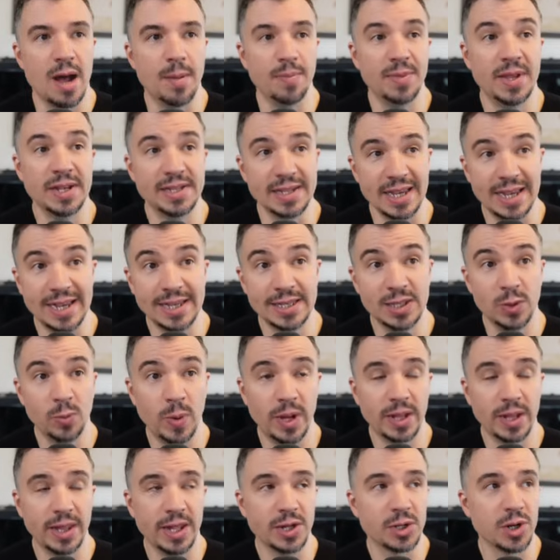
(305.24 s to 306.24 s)
This is the
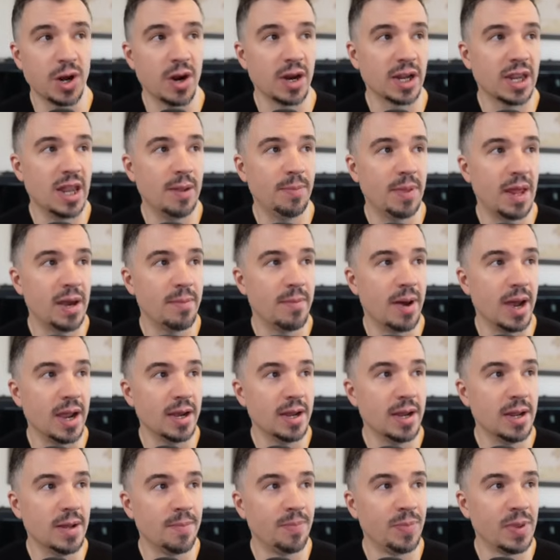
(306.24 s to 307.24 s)
weekly chart. Keep that in
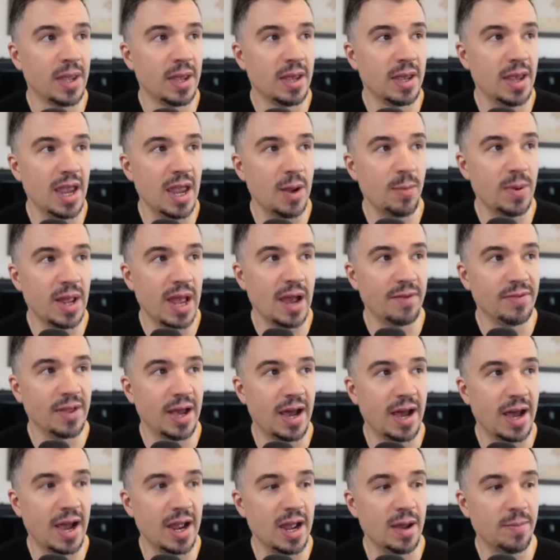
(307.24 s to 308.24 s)
mind. And we have the
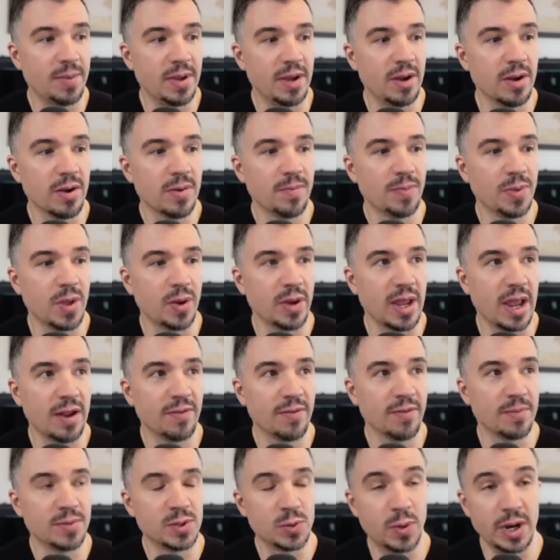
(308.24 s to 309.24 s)
high up here, okay,
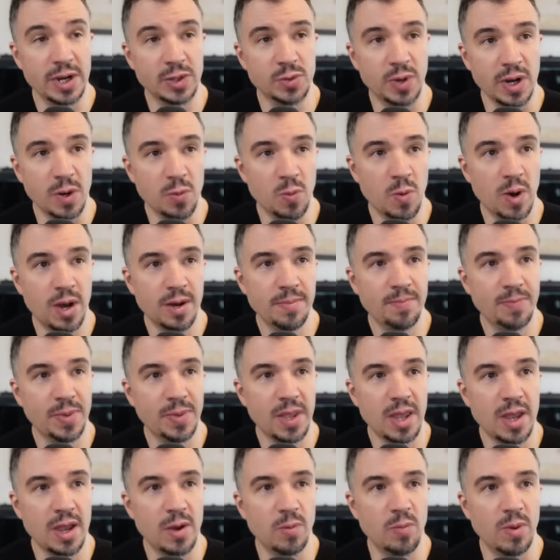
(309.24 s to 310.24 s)
from 2021.
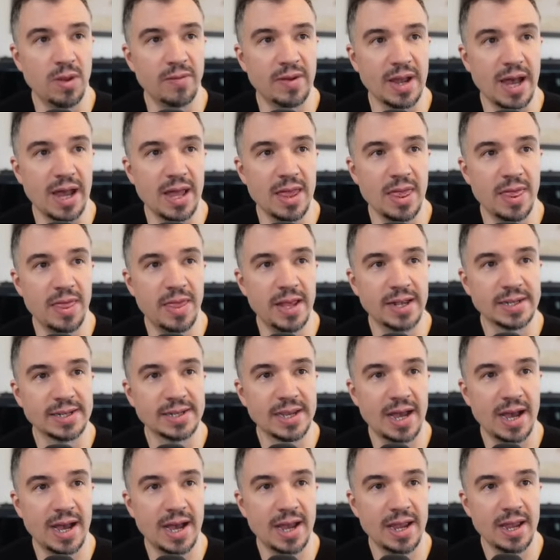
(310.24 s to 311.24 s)
We've got this
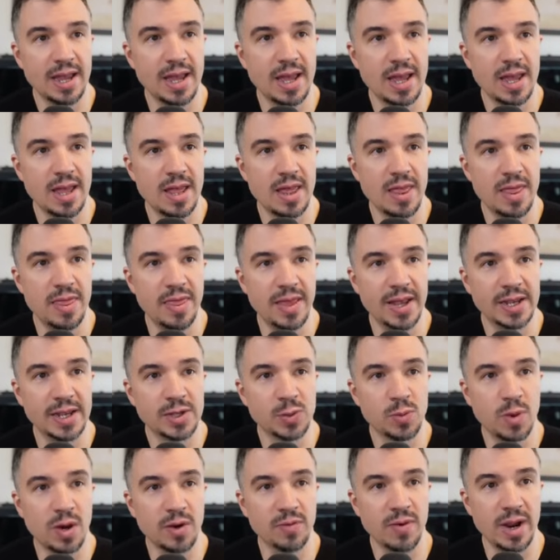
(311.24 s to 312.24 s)
high,
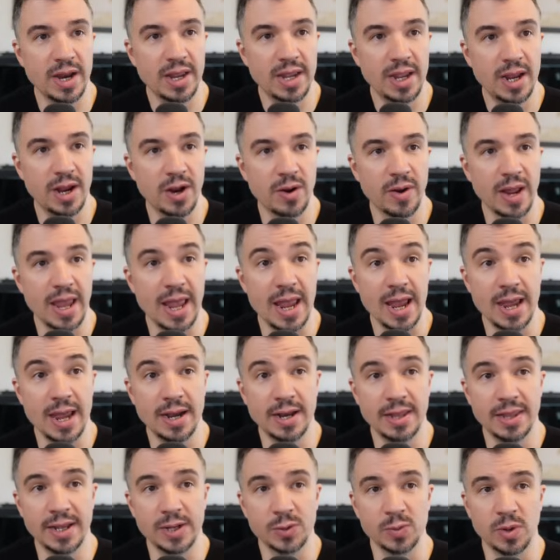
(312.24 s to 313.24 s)
this one right here,
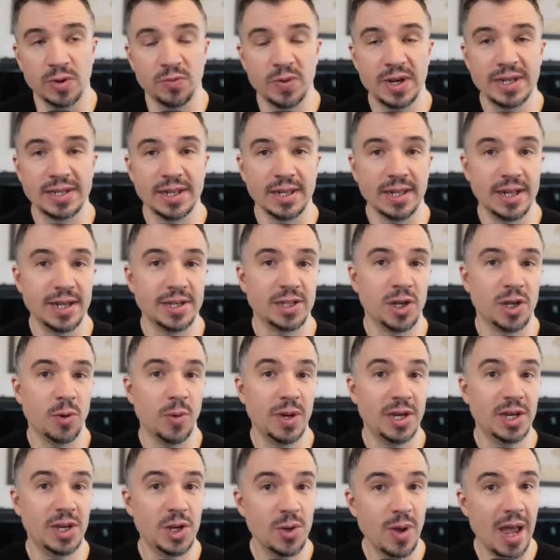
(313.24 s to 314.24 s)
and this one recently. So
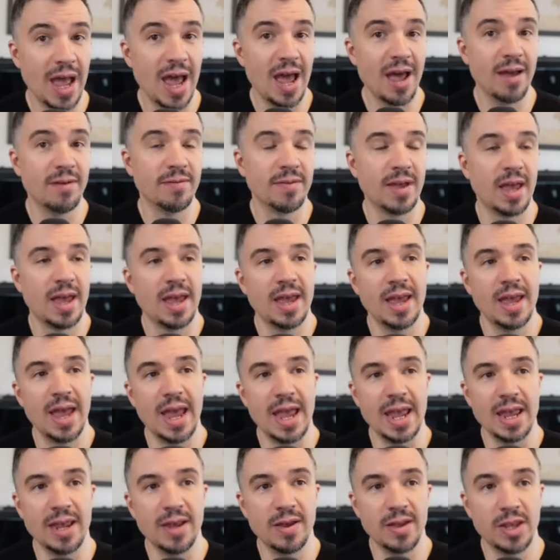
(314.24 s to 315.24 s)
we do have
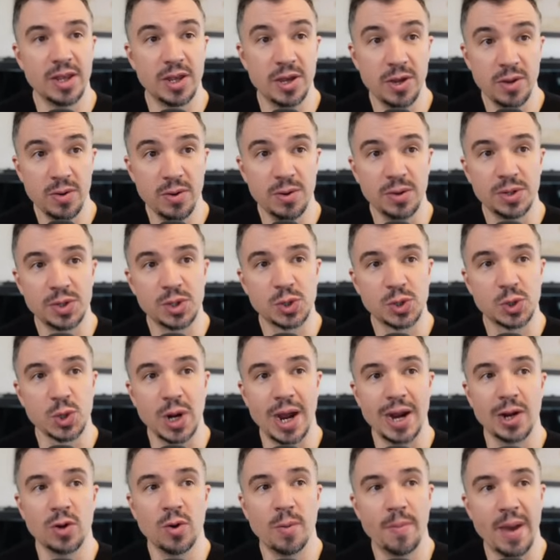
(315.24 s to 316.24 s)
a huge
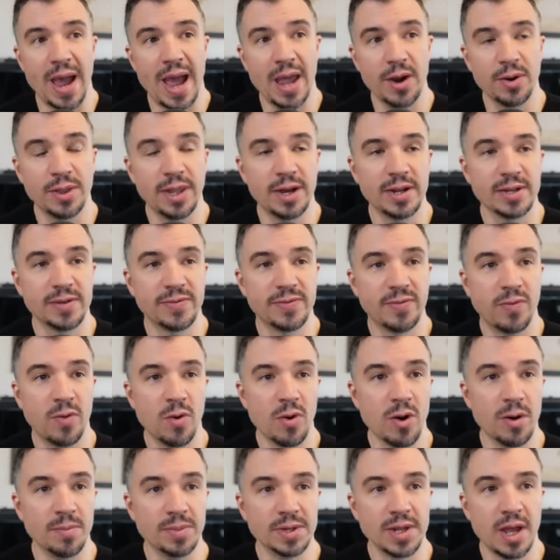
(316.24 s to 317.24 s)
triangle pattern that is
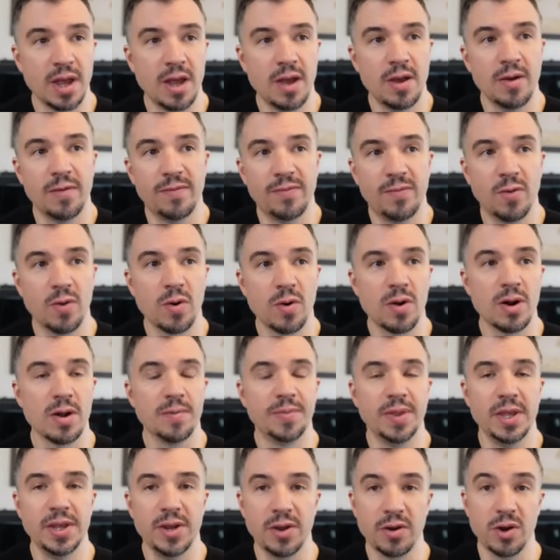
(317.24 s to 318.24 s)
formed for
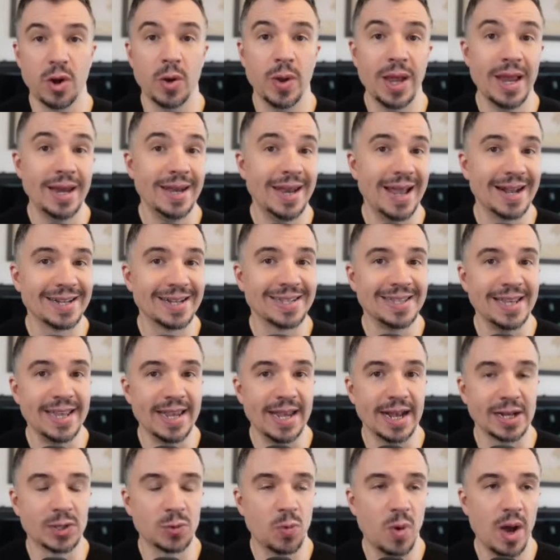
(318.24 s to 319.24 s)
the Euro index, the
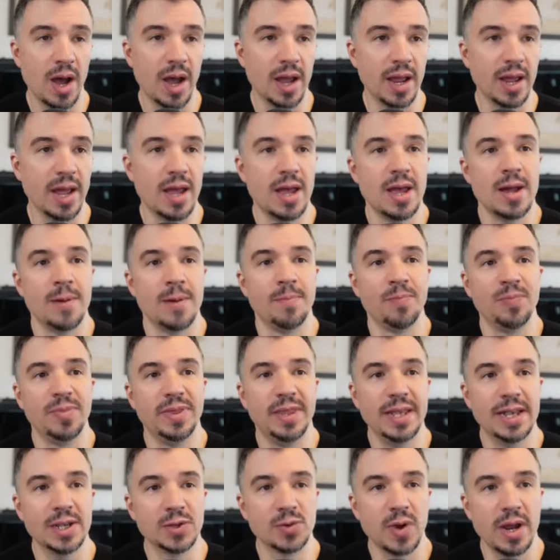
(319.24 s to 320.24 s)
EXY.
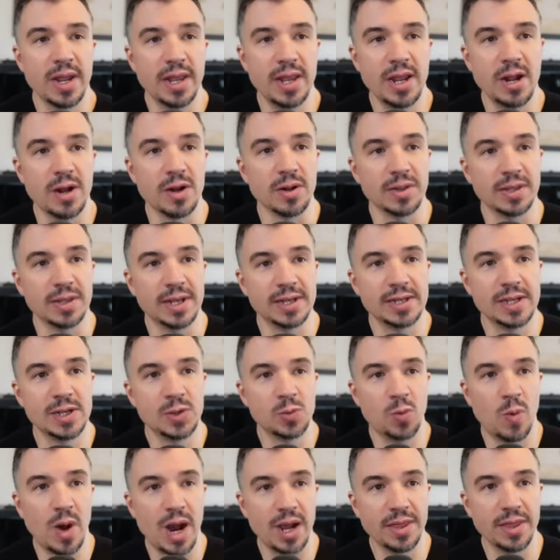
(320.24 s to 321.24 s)
This right here, this
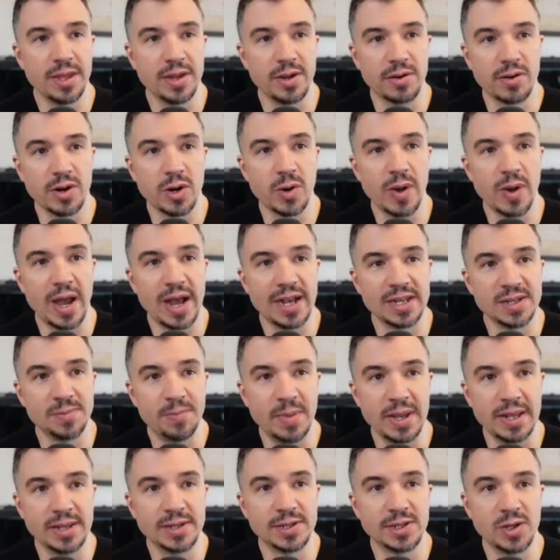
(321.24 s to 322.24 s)
is why the Euro has
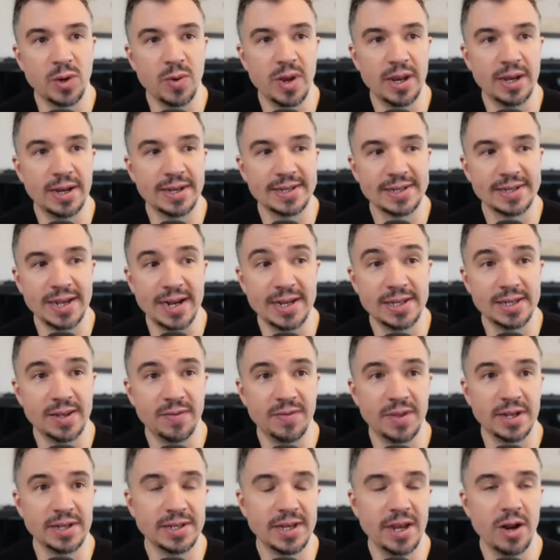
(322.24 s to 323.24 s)
been so
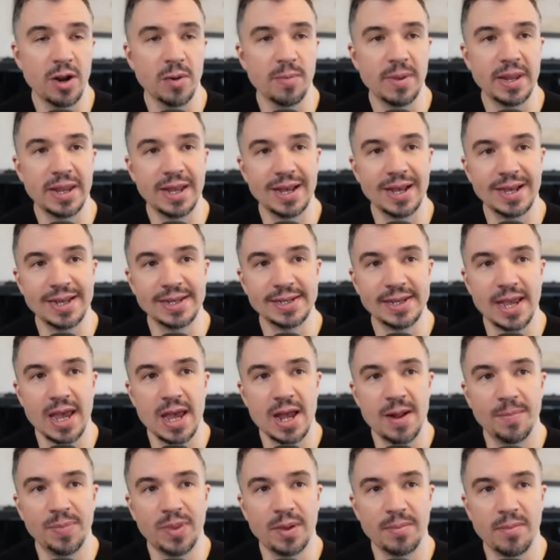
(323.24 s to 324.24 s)
indecisive this year, because
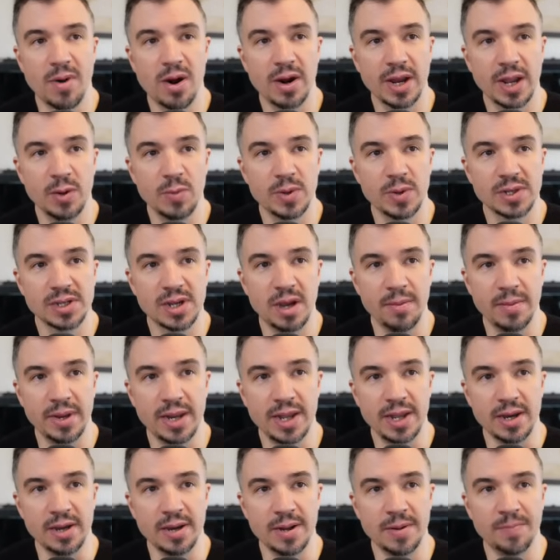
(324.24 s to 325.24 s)
the market was coming
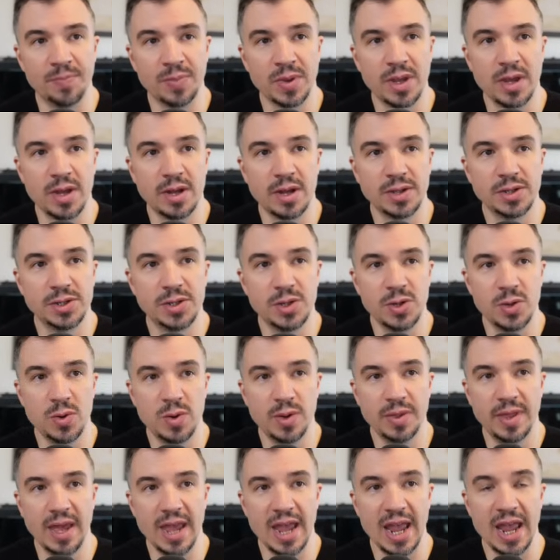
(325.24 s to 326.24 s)
in
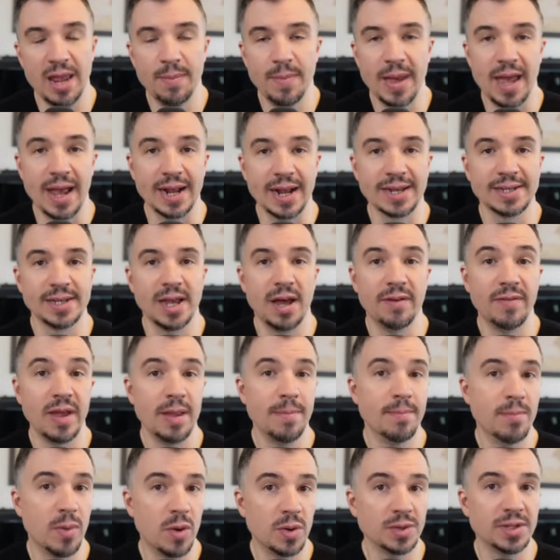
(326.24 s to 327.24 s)
to the apex of a
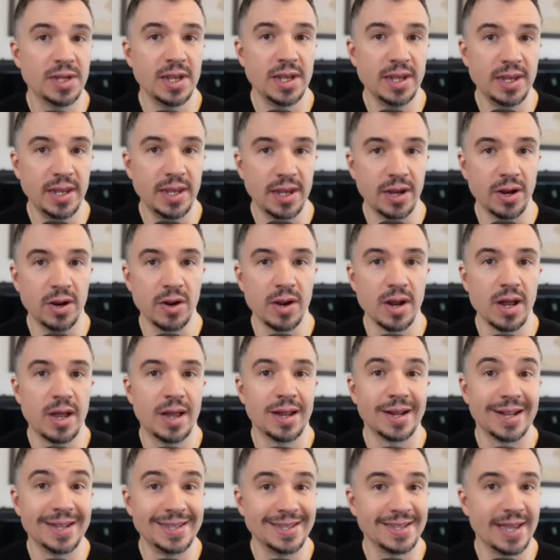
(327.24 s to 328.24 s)
multi-year
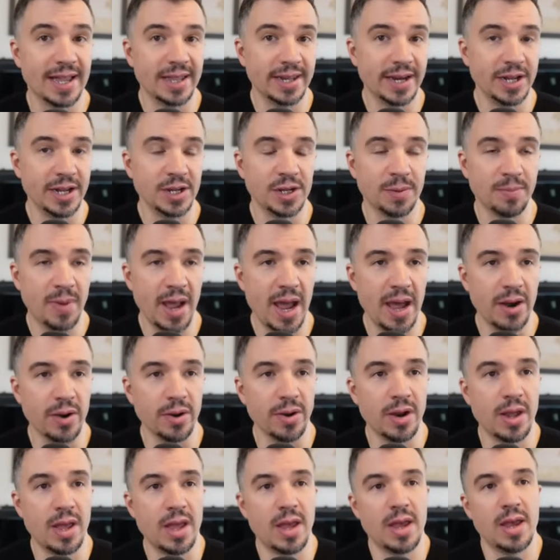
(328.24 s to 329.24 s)
consolidation
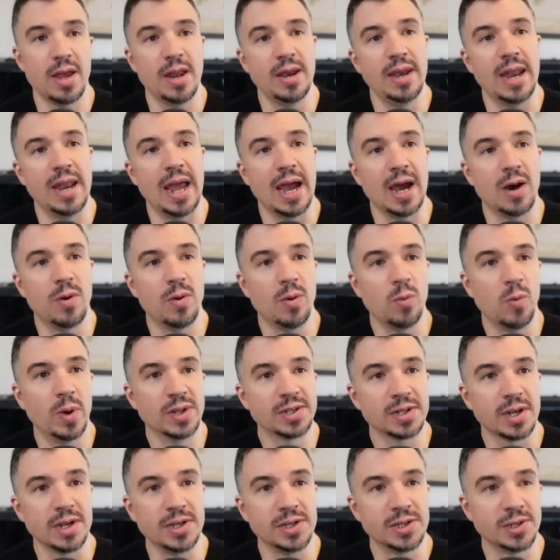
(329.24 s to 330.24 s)
pattern. Now,
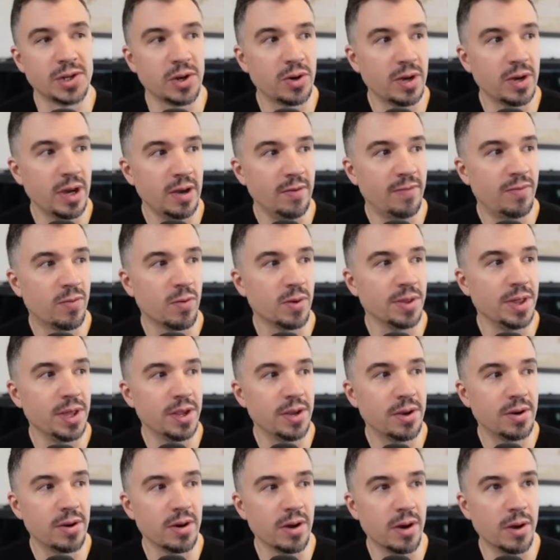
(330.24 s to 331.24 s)
what's concerning for the
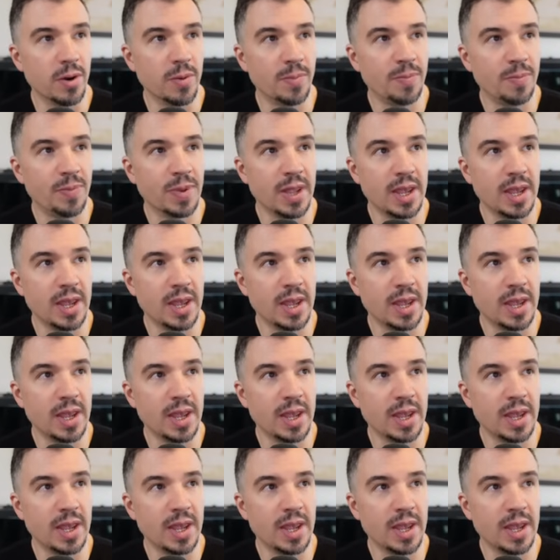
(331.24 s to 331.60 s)
Euro